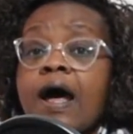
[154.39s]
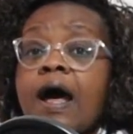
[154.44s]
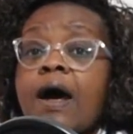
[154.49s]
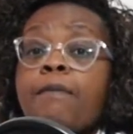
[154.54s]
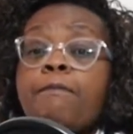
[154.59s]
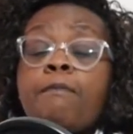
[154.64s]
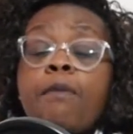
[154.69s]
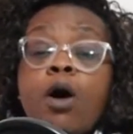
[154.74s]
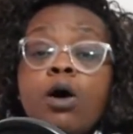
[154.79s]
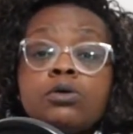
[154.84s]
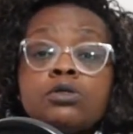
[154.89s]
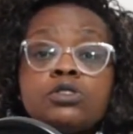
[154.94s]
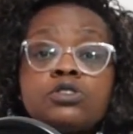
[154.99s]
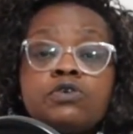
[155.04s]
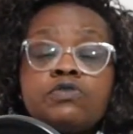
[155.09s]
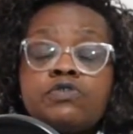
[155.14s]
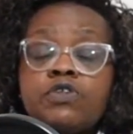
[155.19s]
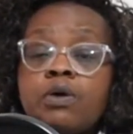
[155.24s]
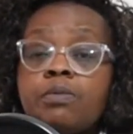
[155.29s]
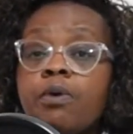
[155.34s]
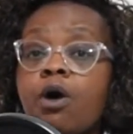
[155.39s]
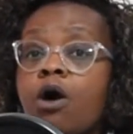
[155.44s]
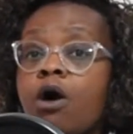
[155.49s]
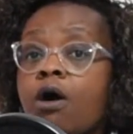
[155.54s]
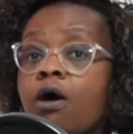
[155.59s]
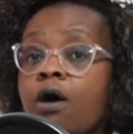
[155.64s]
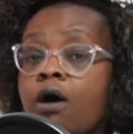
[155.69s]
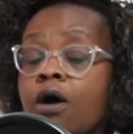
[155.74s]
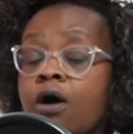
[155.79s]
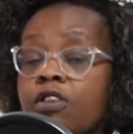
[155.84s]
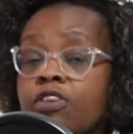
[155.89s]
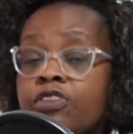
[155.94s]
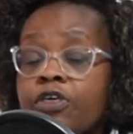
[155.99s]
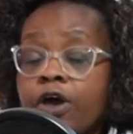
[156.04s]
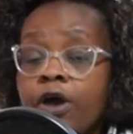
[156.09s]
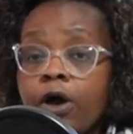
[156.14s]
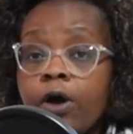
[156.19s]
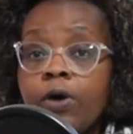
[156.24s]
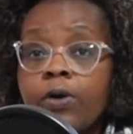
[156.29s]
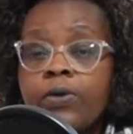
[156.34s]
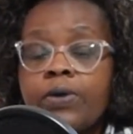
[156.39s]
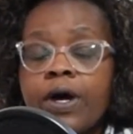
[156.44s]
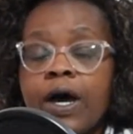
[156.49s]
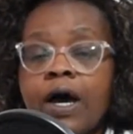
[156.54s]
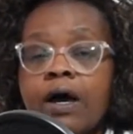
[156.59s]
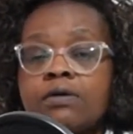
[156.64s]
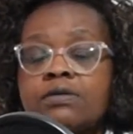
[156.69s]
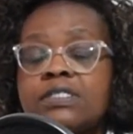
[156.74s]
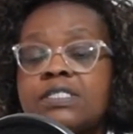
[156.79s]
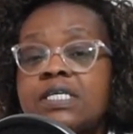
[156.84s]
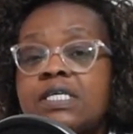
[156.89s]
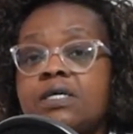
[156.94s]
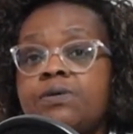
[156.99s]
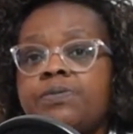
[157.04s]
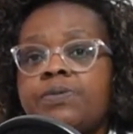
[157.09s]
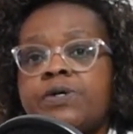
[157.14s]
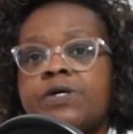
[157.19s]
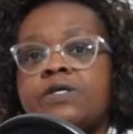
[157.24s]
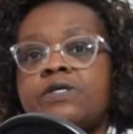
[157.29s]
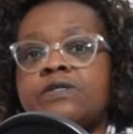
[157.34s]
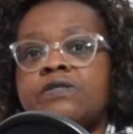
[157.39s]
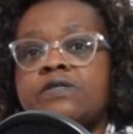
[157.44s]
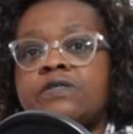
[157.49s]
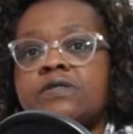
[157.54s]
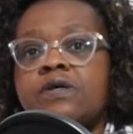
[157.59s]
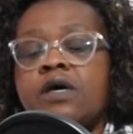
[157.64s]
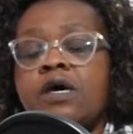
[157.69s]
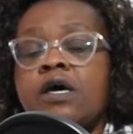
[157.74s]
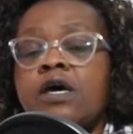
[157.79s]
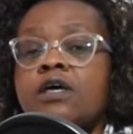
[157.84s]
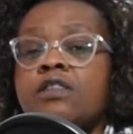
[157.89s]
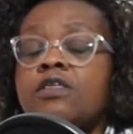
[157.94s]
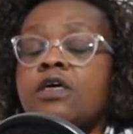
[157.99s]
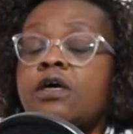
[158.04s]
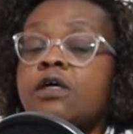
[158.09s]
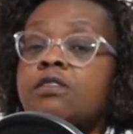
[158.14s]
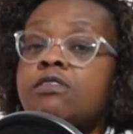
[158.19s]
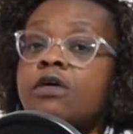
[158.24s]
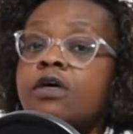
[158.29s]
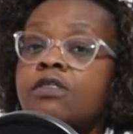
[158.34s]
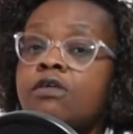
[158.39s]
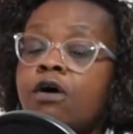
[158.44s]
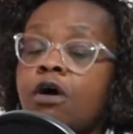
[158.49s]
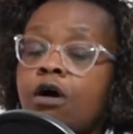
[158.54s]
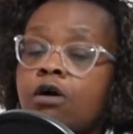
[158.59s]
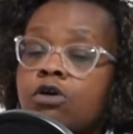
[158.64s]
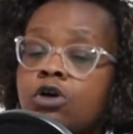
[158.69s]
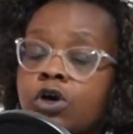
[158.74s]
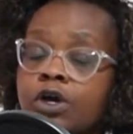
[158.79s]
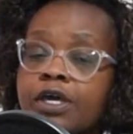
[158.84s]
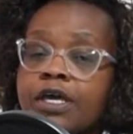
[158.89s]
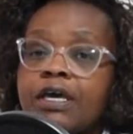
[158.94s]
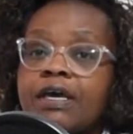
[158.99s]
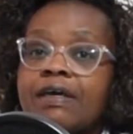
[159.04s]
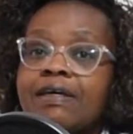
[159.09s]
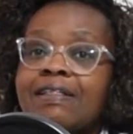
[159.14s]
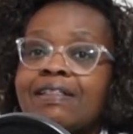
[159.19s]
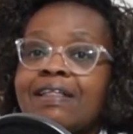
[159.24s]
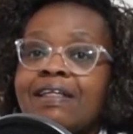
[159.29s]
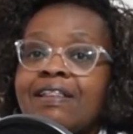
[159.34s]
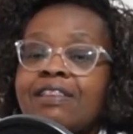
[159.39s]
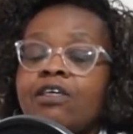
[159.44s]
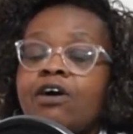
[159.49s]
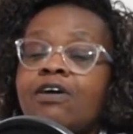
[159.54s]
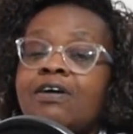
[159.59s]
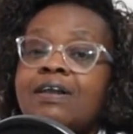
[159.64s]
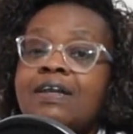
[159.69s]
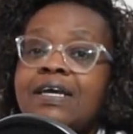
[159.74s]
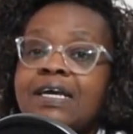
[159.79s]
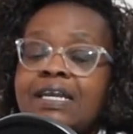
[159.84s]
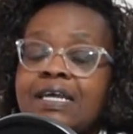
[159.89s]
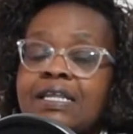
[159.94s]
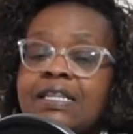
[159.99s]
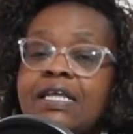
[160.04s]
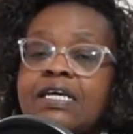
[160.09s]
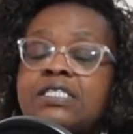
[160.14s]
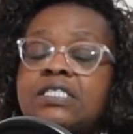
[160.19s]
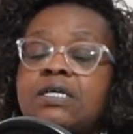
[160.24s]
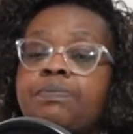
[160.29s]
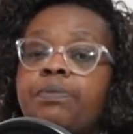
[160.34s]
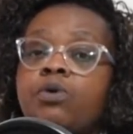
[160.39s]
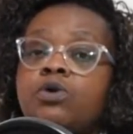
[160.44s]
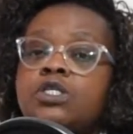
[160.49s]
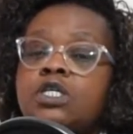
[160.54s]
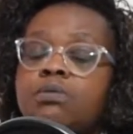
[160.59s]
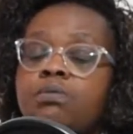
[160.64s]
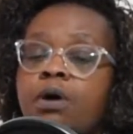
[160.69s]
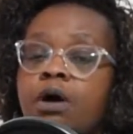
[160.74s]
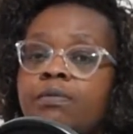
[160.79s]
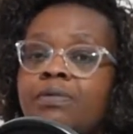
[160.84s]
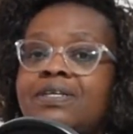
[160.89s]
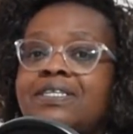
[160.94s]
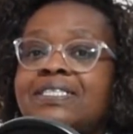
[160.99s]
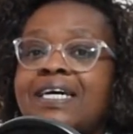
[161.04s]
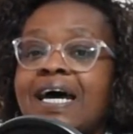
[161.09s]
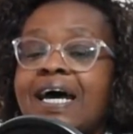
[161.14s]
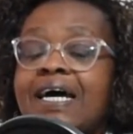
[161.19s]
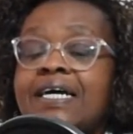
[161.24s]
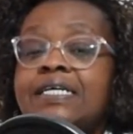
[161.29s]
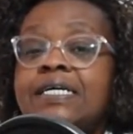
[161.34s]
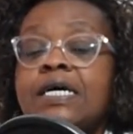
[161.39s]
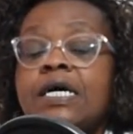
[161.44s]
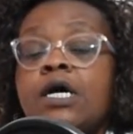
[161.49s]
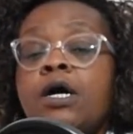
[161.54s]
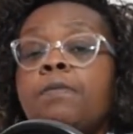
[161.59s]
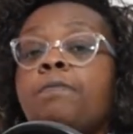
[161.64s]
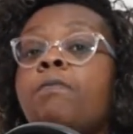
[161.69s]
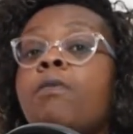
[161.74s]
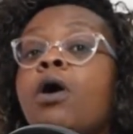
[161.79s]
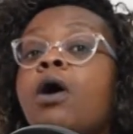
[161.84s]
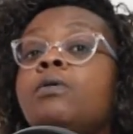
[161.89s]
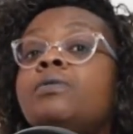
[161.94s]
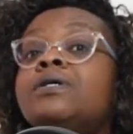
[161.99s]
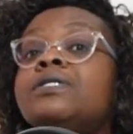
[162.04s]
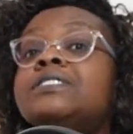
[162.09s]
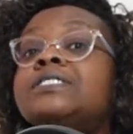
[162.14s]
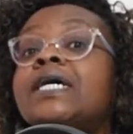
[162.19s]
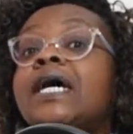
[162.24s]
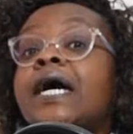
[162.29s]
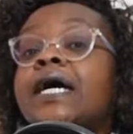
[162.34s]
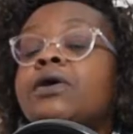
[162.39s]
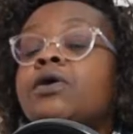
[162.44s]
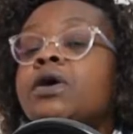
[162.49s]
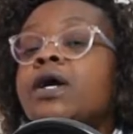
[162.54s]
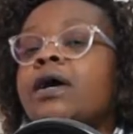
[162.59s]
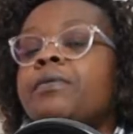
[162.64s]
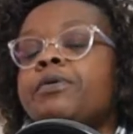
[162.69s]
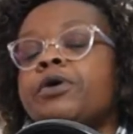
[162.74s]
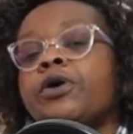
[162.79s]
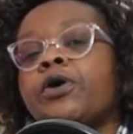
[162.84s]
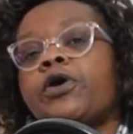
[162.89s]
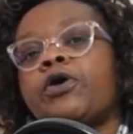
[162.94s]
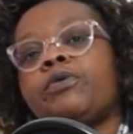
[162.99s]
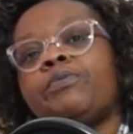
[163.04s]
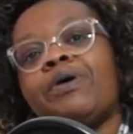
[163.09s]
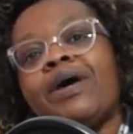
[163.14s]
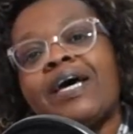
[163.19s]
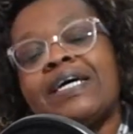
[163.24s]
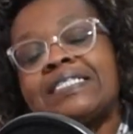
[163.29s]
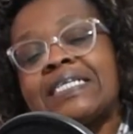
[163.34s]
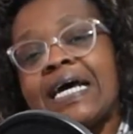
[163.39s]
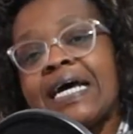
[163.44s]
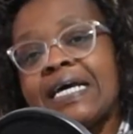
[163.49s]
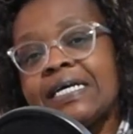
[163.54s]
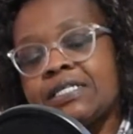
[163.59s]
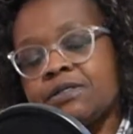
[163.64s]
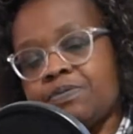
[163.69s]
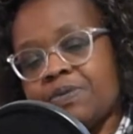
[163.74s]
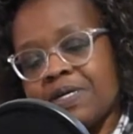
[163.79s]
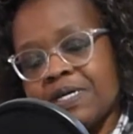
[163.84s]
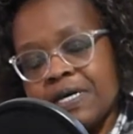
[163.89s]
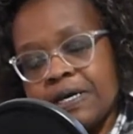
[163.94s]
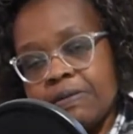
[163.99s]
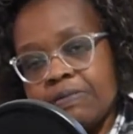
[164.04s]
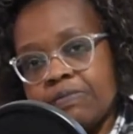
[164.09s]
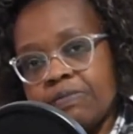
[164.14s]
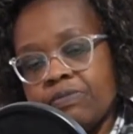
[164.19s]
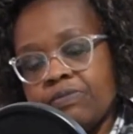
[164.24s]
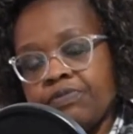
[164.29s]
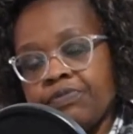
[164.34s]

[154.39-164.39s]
Most of them are their own housekeepers. They are cooking, they are cleaning, they're supporting mom and dad. Mom and dad are coming home at 8 p.m.